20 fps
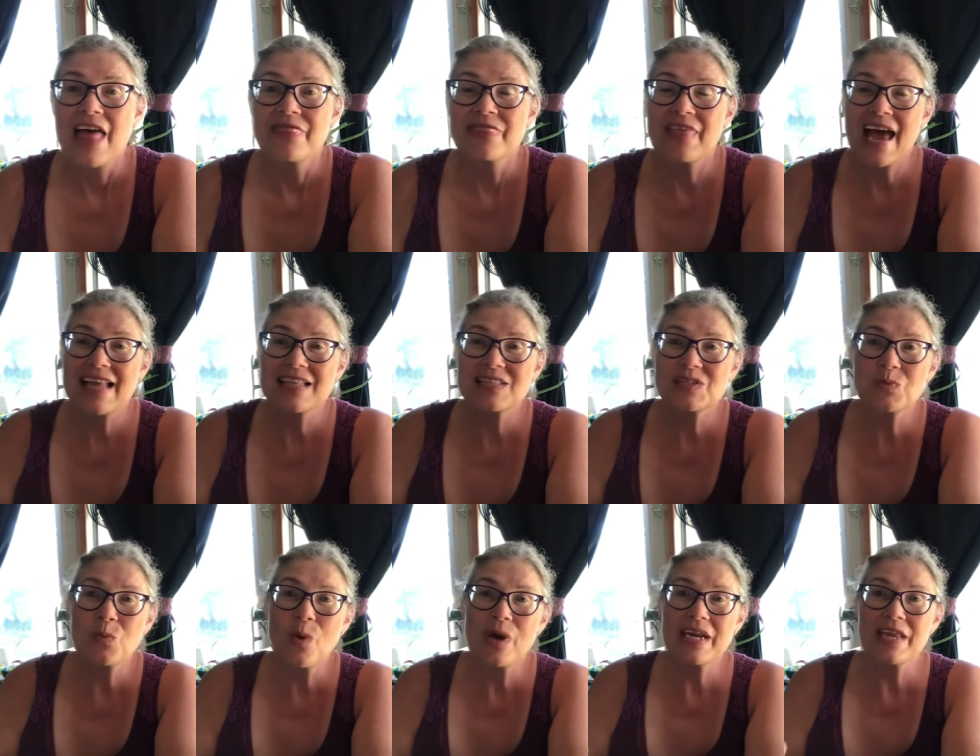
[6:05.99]

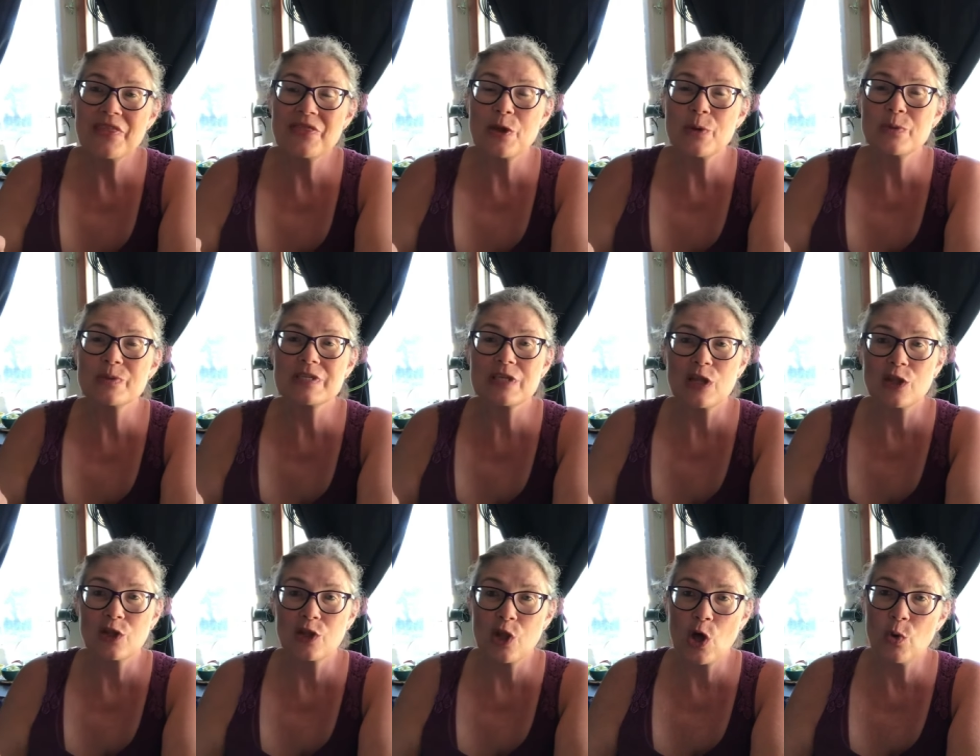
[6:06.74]
That's one of those
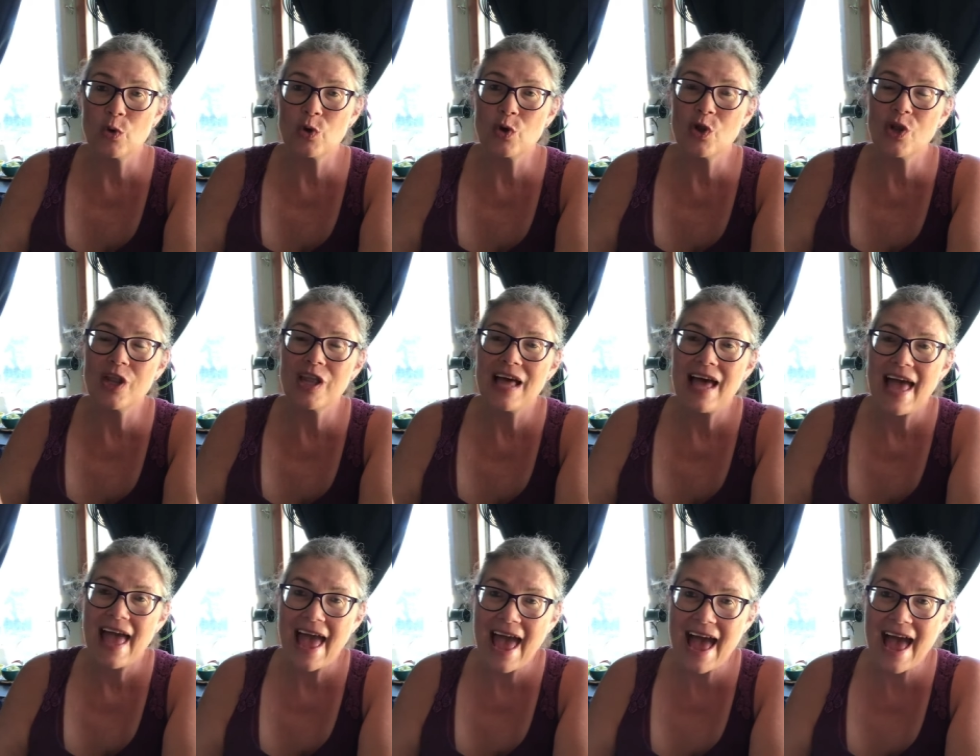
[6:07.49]
local
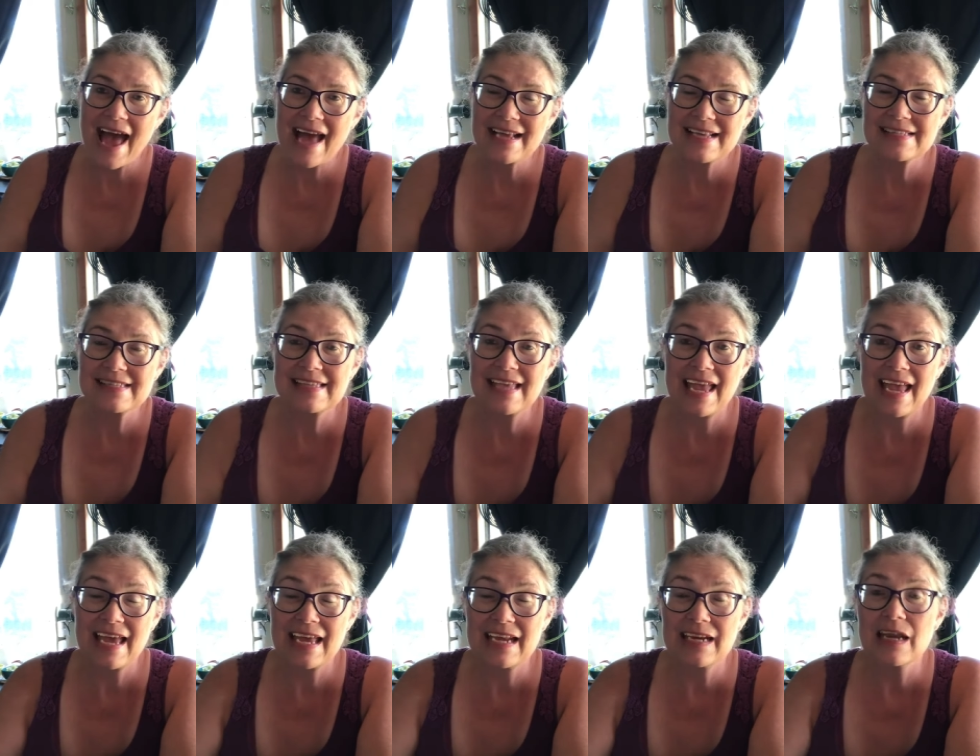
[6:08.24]
hacks
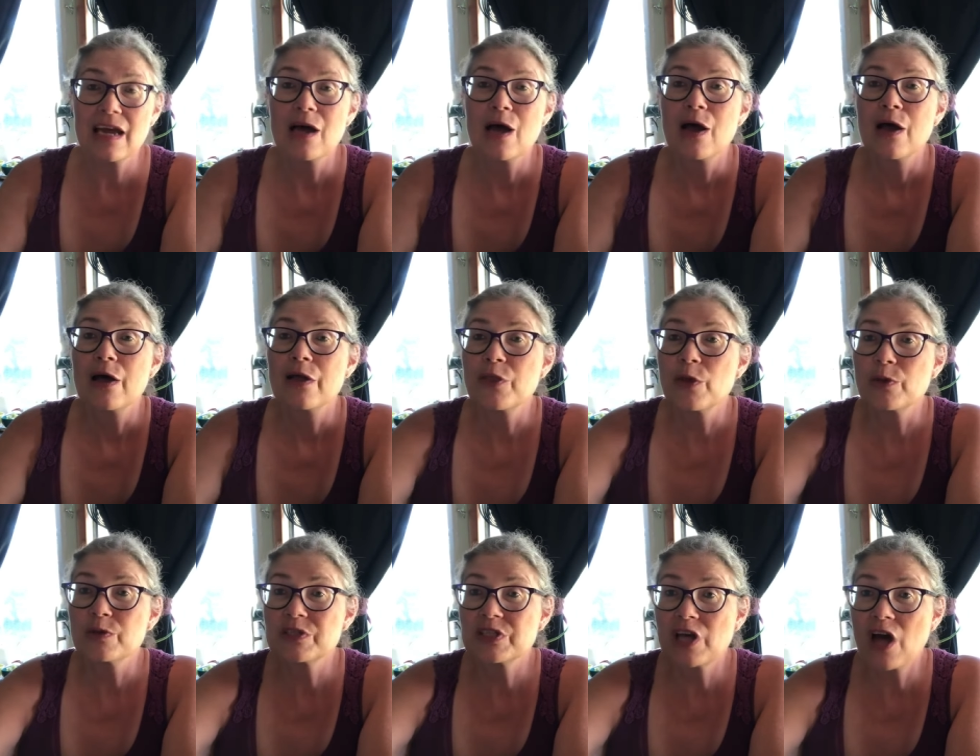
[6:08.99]
and
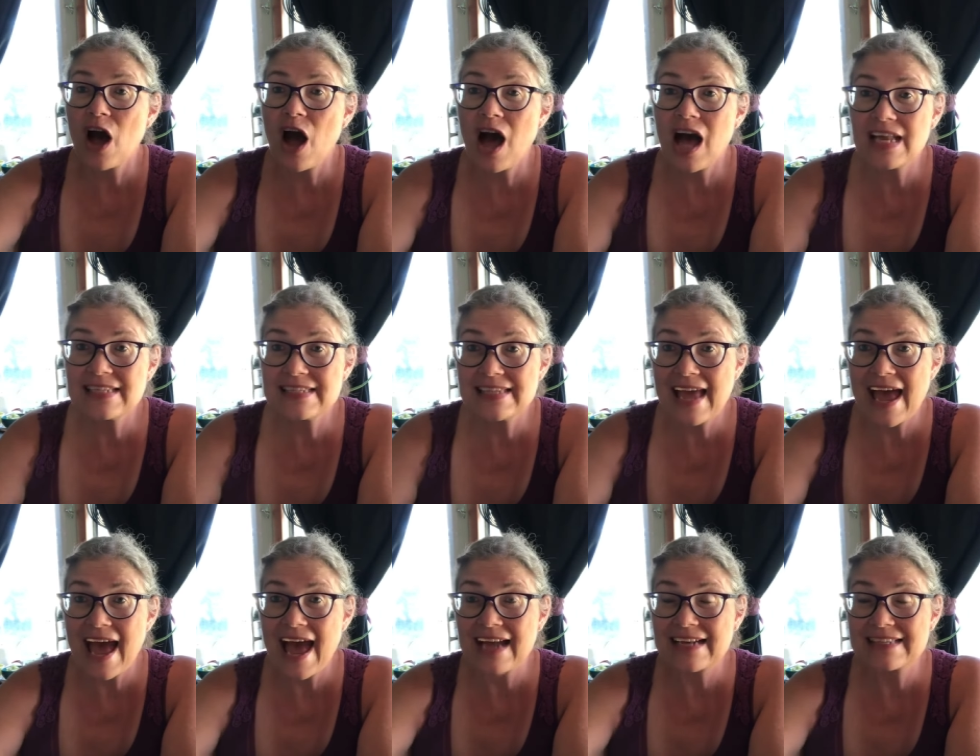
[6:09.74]
those
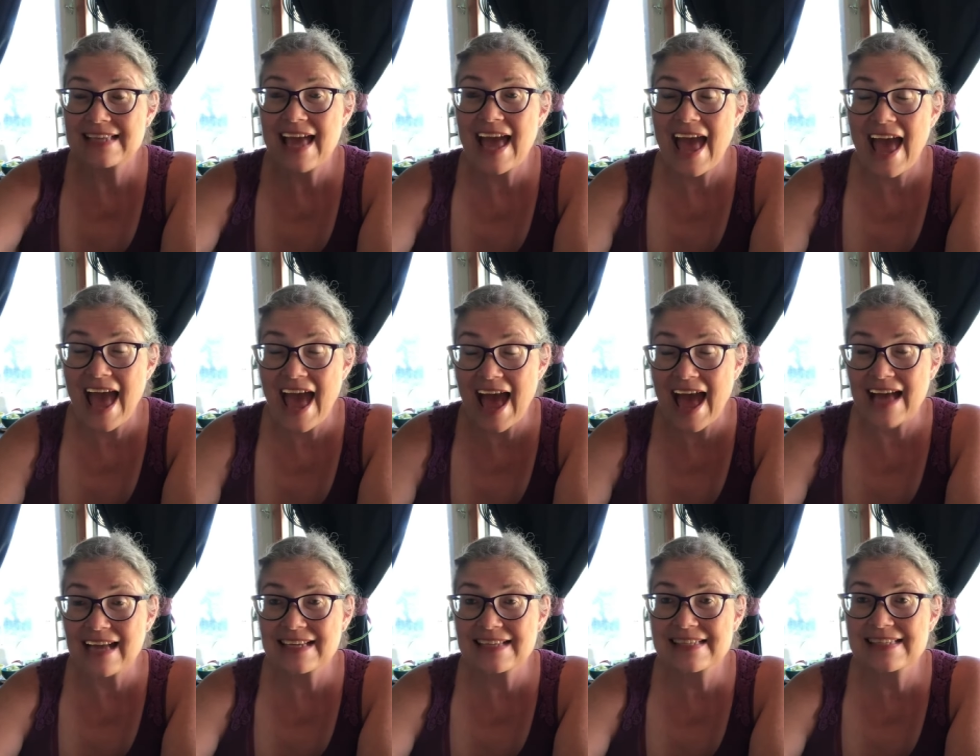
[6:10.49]
contact
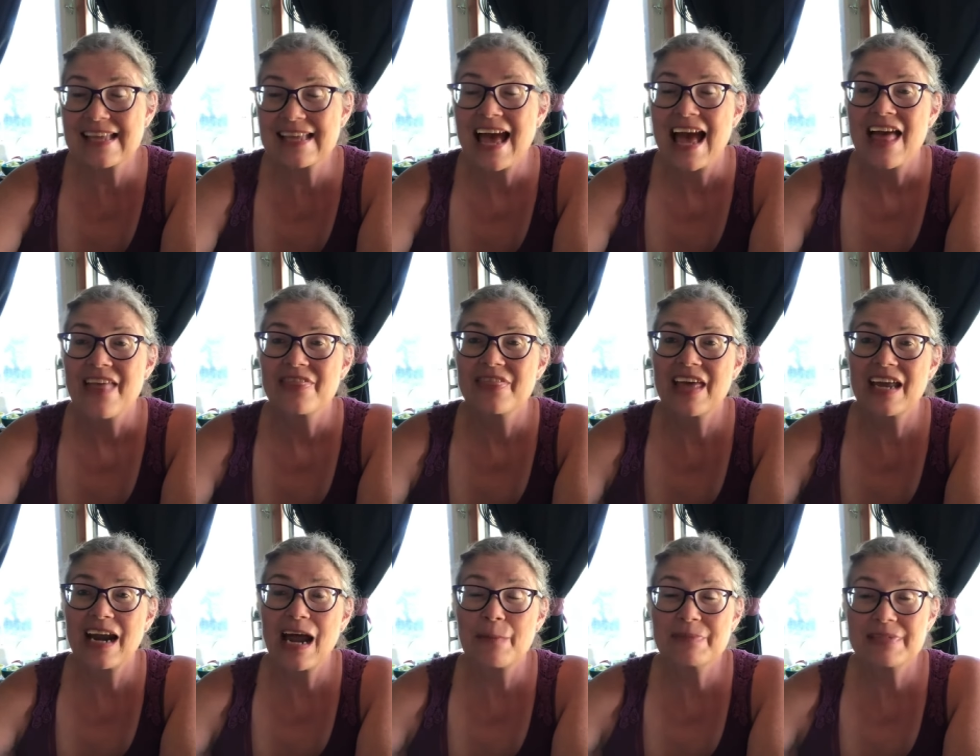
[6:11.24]
hacks
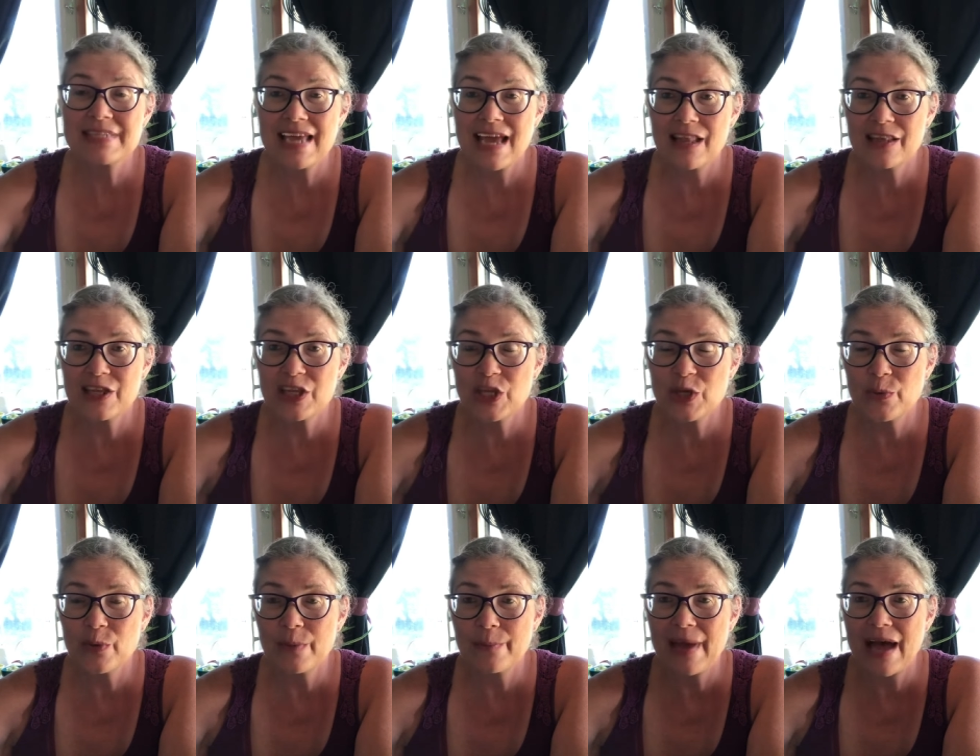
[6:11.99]
that I'm telling
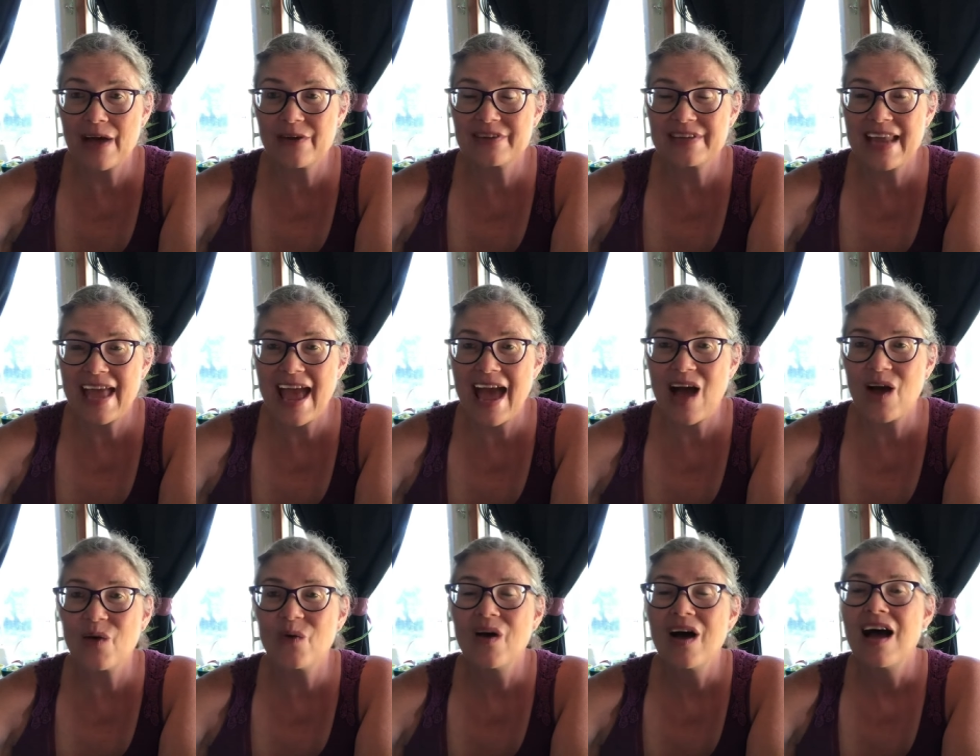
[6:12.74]
you about
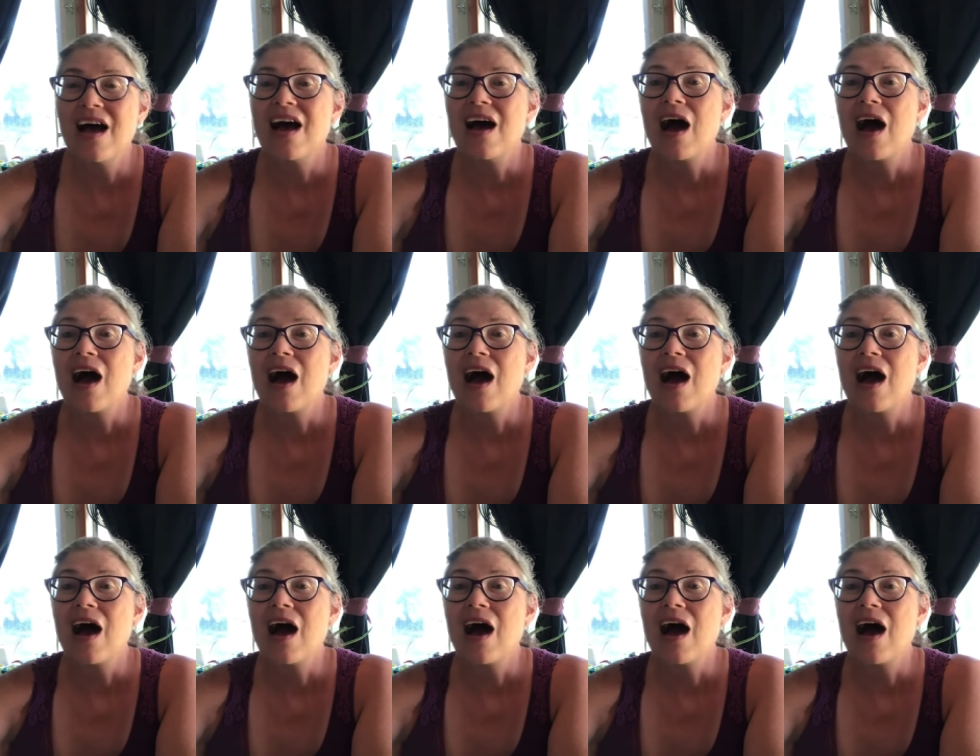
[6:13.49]
now.